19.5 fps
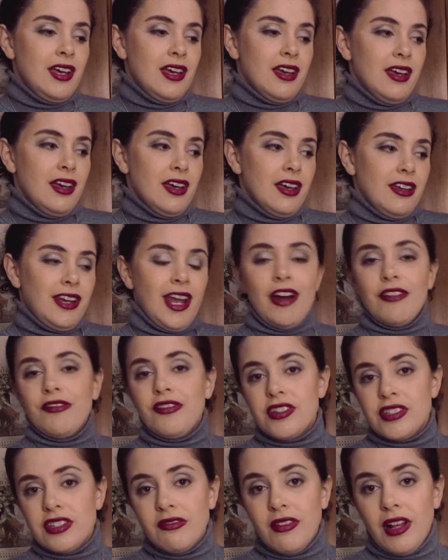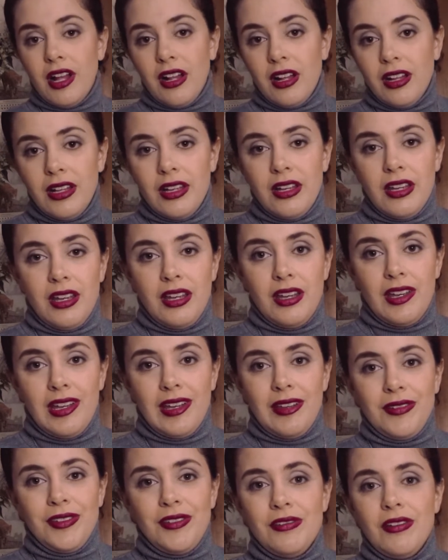Now, first of all,
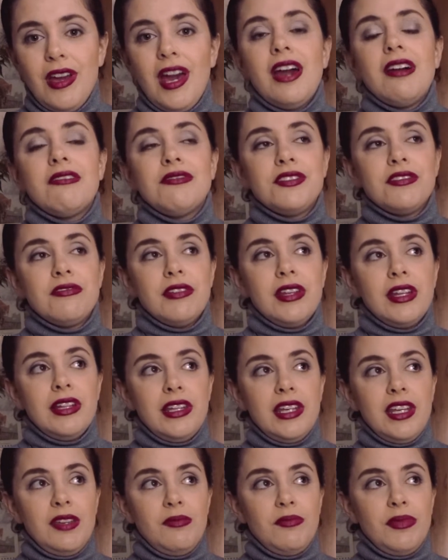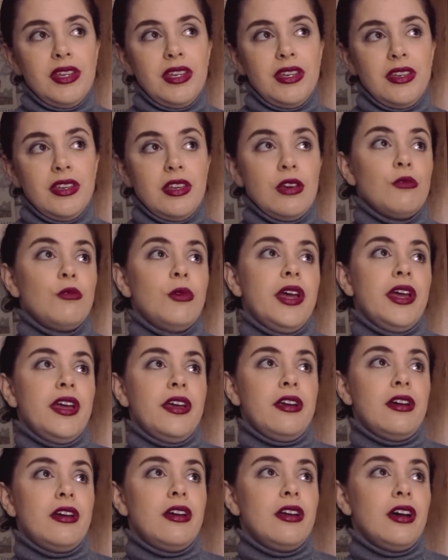you have to really be
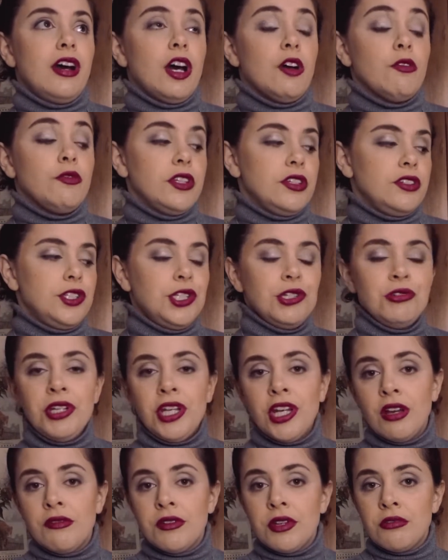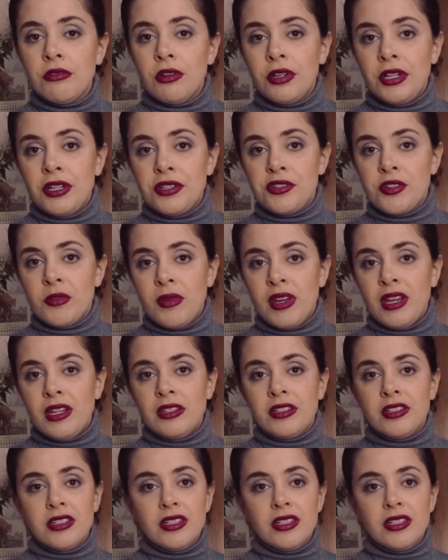aware of the tuning of your own instrument.